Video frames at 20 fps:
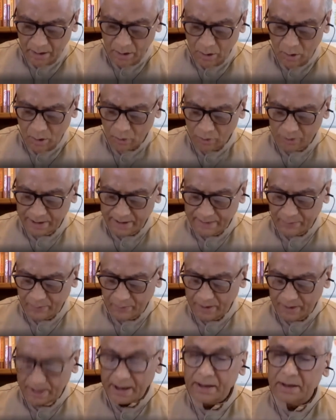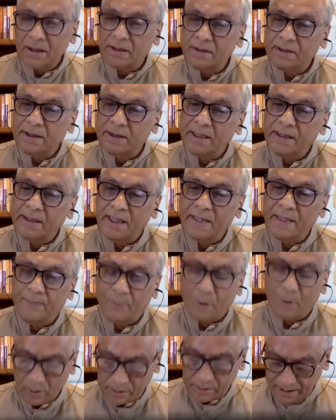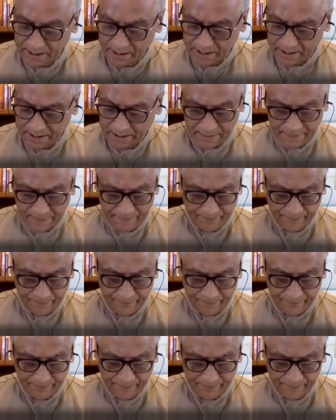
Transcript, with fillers: goes deep within the thinking process.